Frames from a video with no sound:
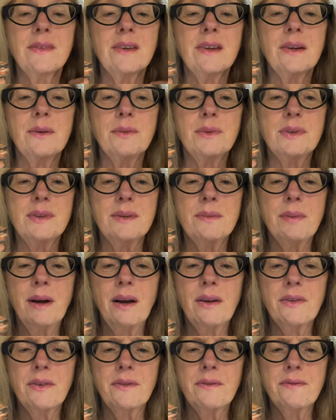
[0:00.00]
It was
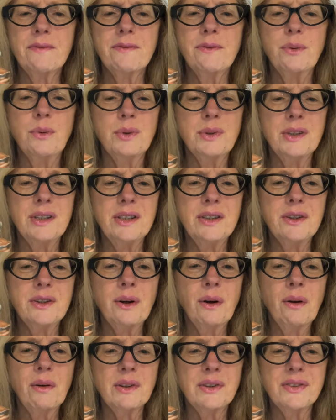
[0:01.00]
about $40
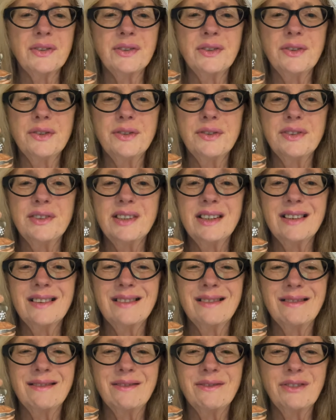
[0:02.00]
New
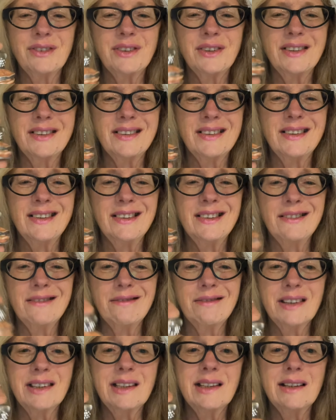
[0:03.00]
Zealand for this little
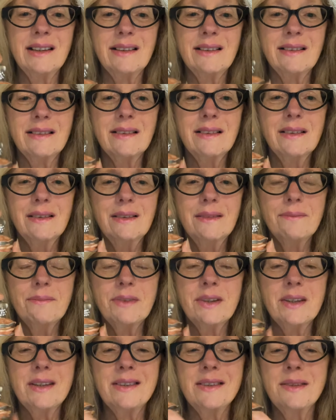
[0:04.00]
thing
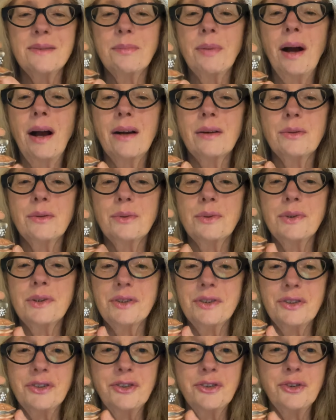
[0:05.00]
that sparkled
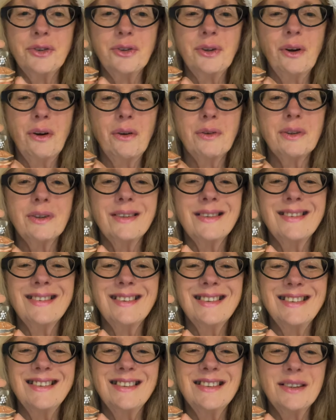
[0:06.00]
and shone, and
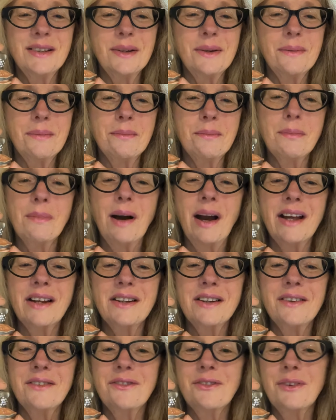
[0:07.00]
I just admired
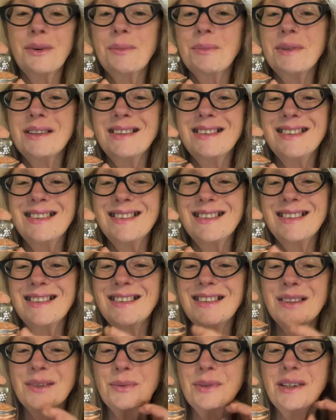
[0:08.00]
it from a
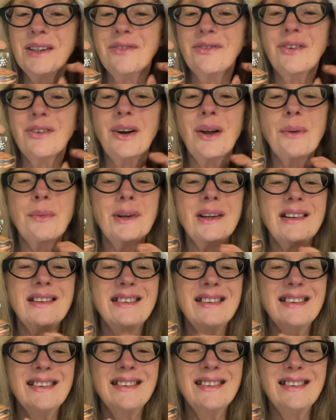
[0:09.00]
distance whenever I
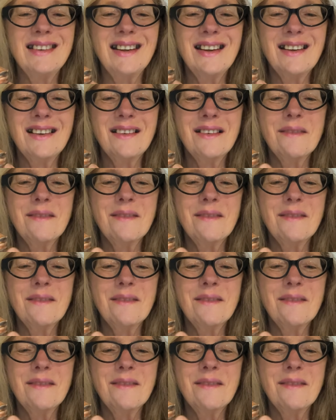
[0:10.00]
went in there.